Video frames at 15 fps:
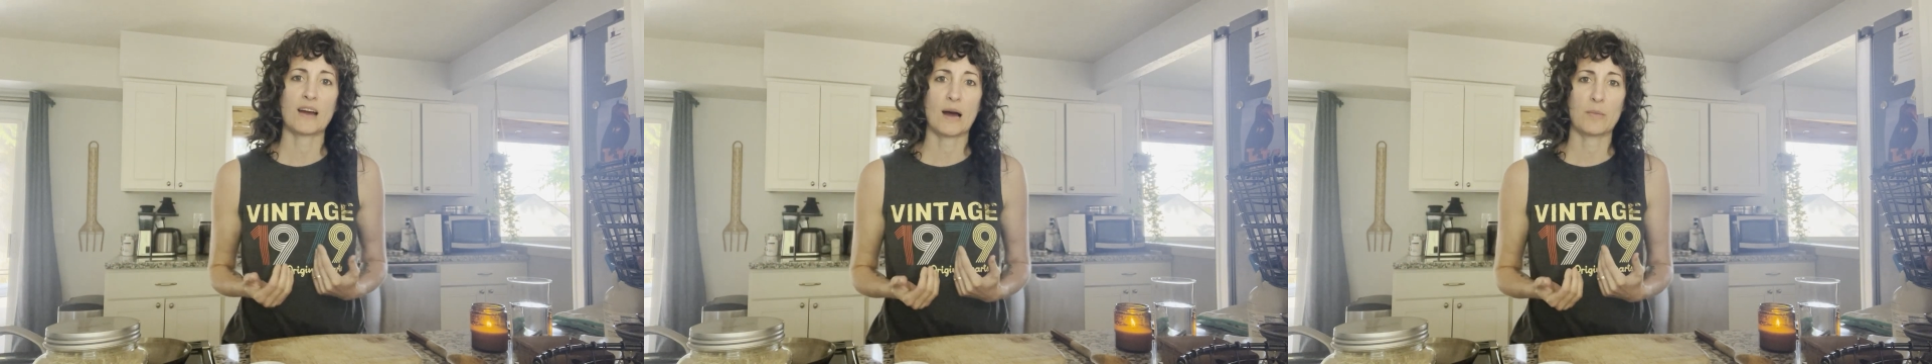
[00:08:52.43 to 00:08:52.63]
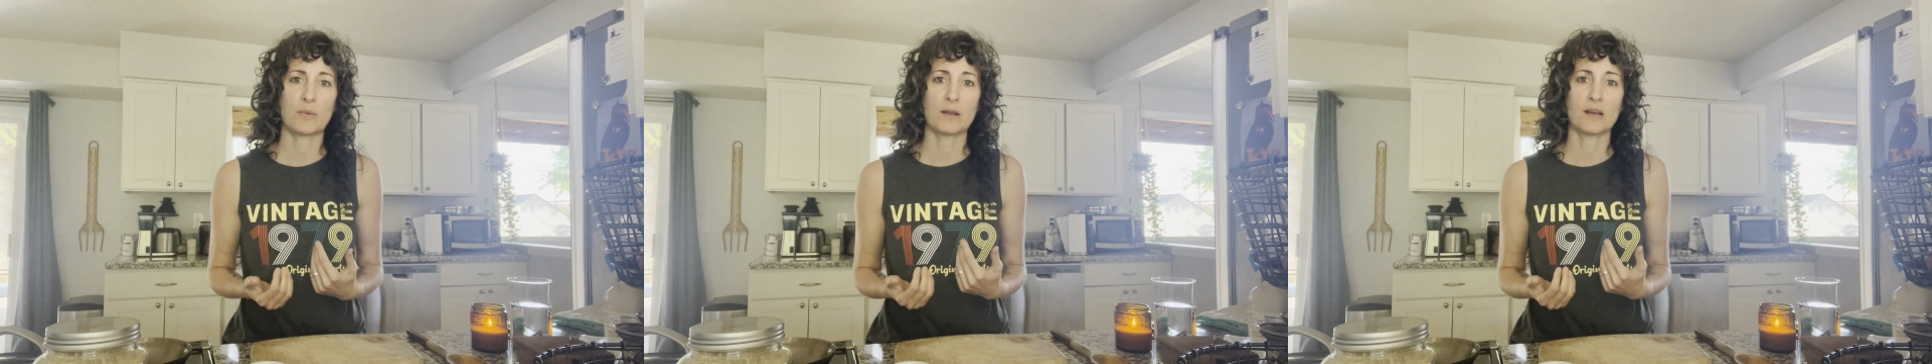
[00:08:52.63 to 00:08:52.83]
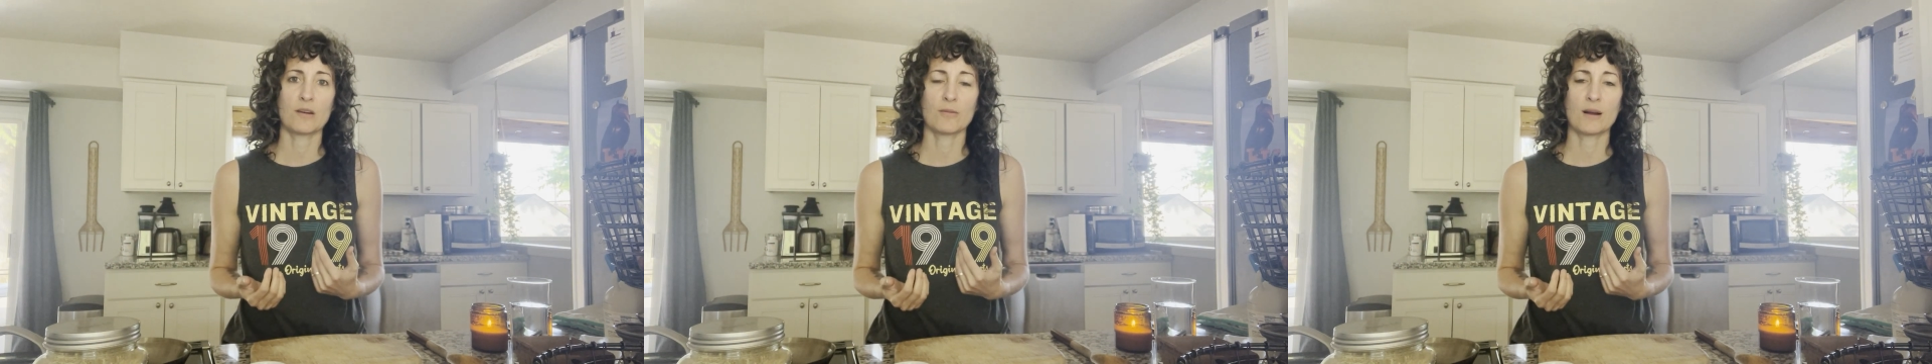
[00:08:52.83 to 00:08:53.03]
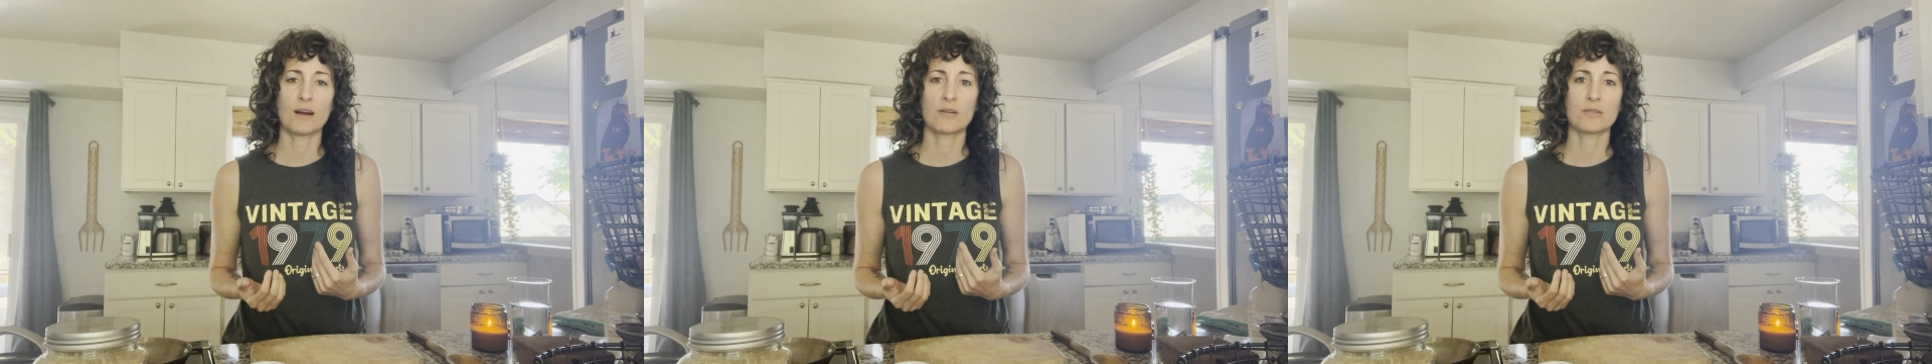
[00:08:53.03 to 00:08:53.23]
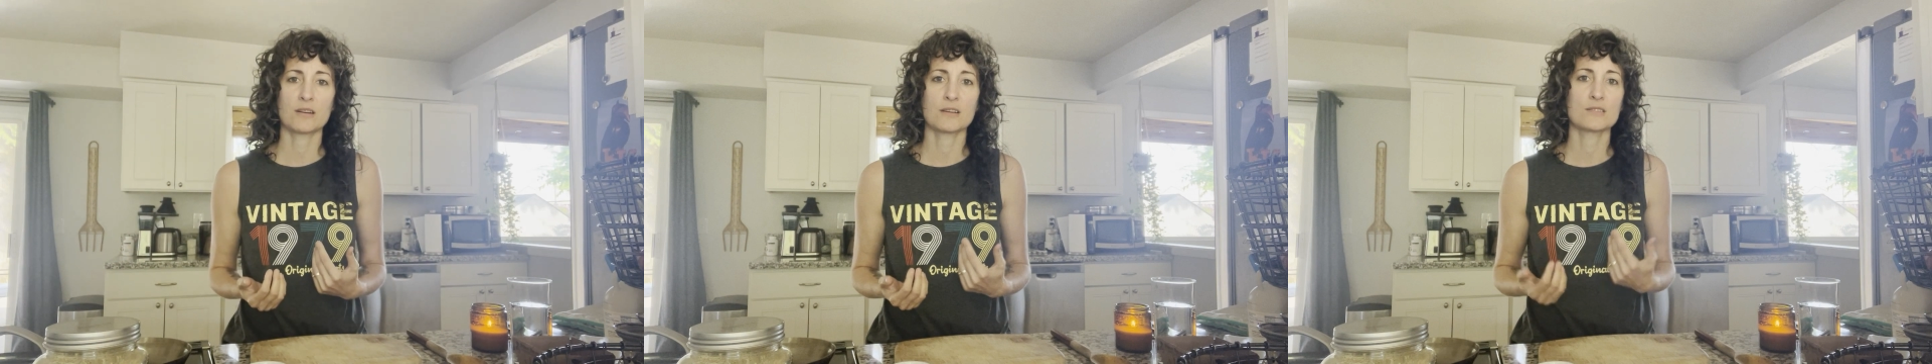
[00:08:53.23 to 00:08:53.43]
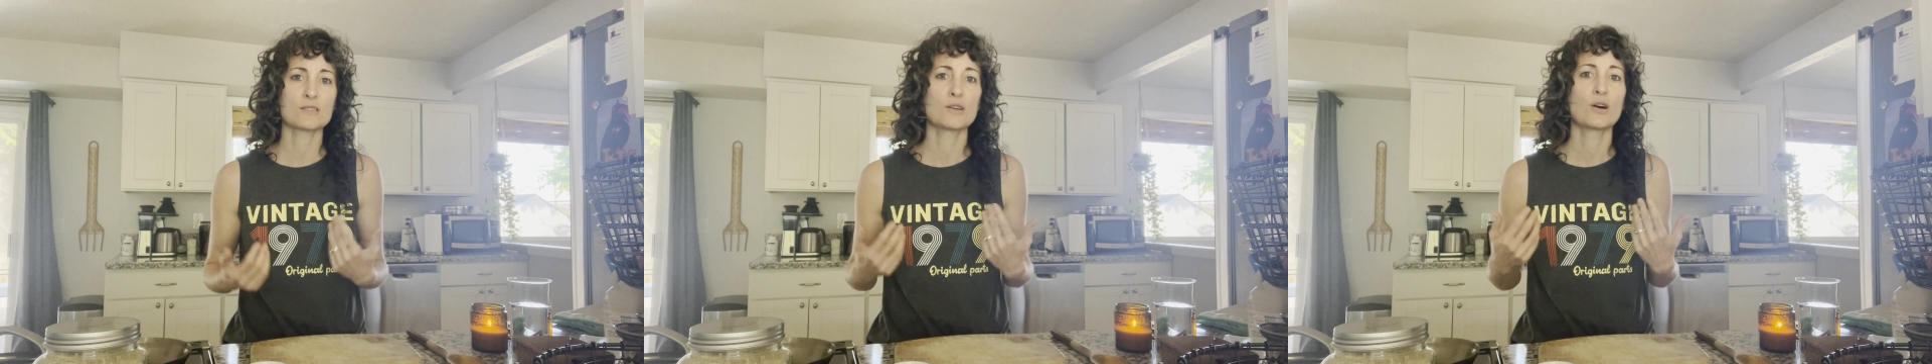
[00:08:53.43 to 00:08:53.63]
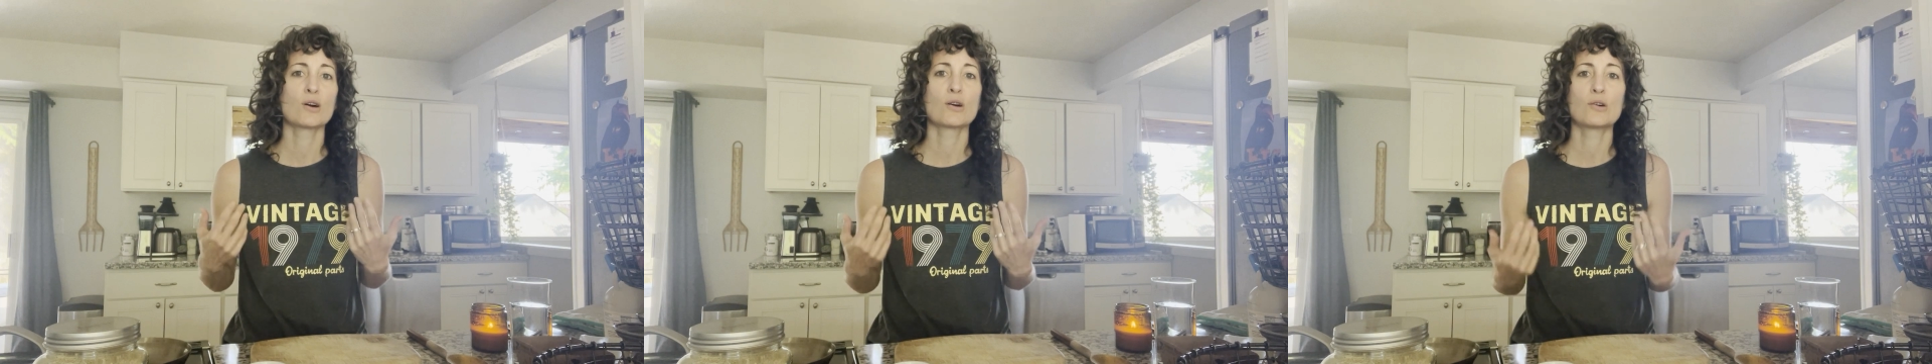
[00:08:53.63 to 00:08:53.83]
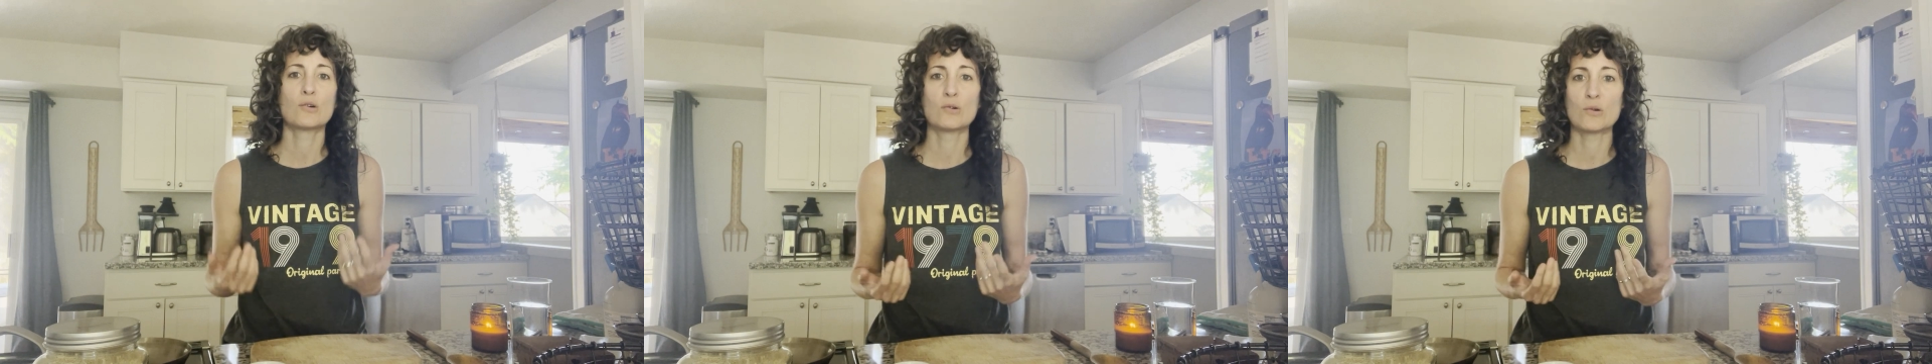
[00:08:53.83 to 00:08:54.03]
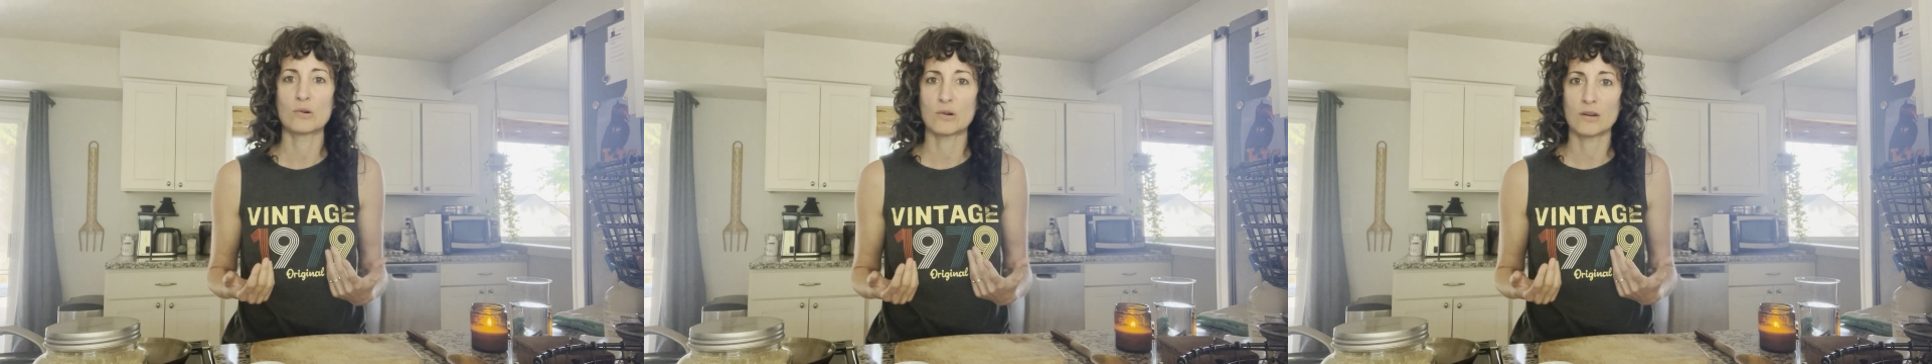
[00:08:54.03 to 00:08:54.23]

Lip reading: around us, cool.